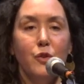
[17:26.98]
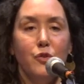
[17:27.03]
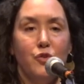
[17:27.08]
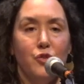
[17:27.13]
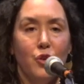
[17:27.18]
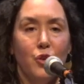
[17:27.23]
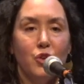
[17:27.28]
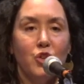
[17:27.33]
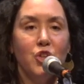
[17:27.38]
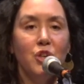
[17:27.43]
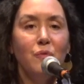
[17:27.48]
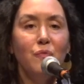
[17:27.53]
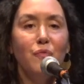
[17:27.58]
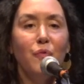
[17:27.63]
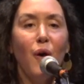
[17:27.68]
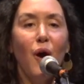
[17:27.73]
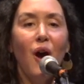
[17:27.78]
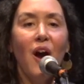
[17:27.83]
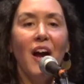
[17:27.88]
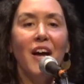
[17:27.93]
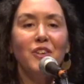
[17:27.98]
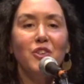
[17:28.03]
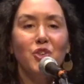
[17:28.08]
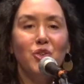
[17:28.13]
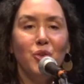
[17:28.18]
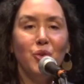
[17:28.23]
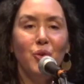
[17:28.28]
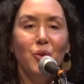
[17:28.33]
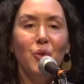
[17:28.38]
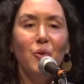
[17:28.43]
searching for a
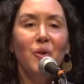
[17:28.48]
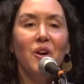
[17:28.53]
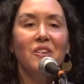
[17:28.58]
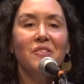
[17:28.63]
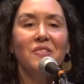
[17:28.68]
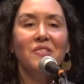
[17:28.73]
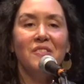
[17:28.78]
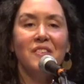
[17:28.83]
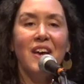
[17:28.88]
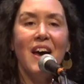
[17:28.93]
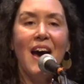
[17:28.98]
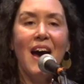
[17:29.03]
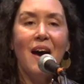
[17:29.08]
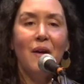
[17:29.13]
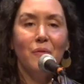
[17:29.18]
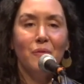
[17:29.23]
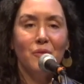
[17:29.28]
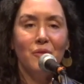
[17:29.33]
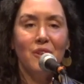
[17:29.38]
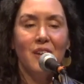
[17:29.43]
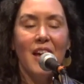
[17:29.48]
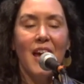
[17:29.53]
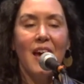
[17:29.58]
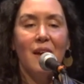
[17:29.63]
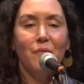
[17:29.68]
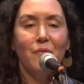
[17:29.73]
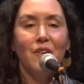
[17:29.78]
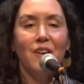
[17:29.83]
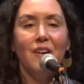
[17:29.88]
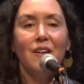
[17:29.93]
truer sound.
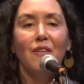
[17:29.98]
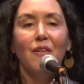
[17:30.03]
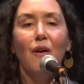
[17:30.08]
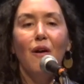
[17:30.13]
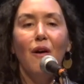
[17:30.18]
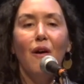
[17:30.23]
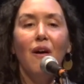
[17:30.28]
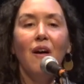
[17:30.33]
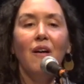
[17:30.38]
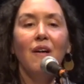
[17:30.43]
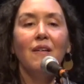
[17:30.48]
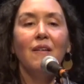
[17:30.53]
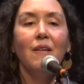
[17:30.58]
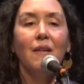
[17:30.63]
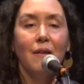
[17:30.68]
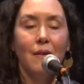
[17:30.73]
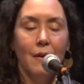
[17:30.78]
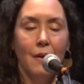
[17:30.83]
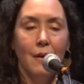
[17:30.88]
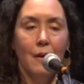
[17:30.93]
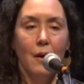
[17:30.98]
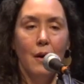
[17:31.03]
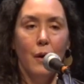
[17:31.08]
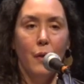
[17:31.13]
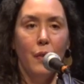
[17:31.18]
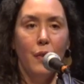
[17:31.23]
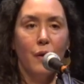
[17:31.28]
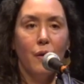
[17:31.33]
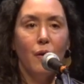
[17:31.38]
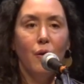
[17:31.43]
Can't recall
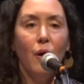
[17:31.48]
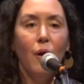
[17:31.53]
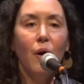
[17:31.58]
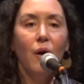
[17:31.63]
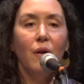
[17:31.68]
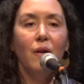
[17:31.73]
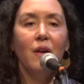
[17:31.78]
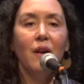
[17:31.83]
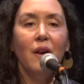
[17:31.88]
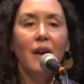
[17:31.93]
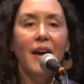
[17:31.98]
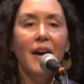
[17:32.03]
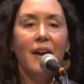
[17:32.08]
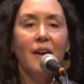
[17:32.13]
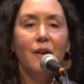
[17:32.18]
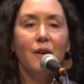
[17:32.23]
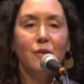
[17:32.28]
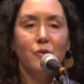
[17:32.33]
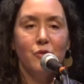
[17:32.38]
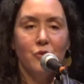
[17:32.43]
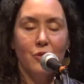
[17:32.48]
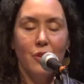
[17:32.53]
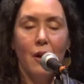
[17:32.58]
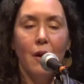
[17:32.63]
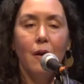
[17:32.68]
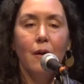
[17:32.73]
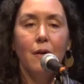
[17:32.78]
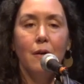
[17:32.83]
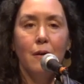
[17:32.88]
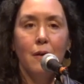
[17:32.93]
the cold letters,
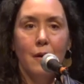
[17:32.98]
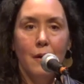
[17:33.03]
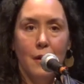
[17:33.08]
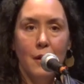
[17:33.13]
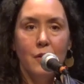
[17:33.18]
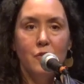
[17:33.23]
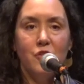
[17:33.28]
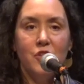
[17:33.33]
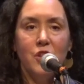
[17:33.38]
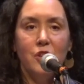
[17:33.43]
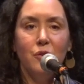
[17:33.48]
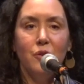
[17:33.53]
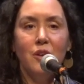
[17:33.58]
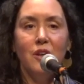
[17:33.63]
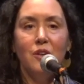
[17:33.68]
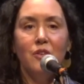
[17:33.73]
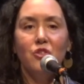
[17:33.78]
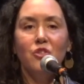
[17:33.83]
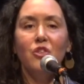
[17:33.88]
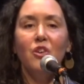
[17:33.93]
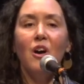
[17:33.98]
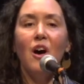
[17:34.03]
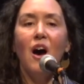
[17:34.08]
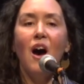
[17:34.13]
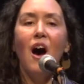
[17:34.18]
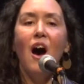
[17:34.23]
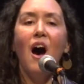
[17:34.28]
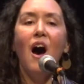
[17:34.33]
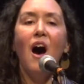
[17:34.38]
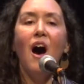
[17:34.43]
steel
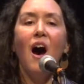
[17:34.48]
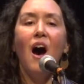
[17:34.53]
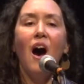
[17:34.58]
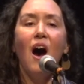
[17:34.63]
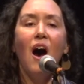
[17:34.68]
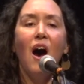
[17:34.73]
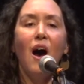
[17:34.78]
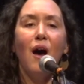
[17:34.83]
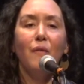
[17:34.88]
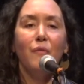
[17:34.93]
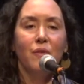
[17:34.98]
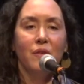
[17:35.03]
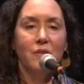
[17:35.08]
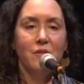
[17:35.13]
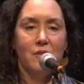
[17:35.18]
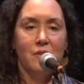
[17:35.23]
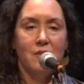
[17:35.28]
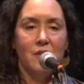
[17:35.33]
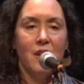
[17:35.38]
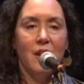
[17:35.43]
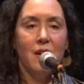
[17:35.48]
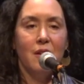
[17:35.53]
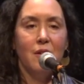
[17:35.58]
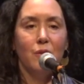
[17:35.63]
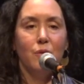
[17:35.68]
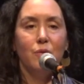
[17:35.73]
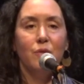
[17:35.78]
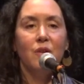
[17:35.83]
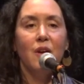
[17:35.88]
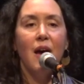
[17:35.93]
guitar,
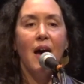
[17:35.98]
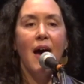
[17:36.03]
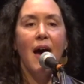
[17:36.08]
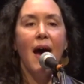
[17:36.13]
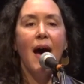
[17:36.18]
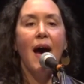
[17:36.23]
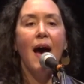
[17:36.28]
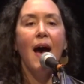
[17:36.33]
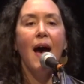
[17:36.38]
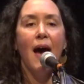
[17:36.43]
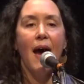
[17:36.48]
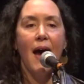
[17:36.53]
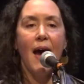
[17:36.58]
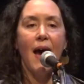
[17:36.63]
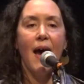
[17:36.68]
settle down.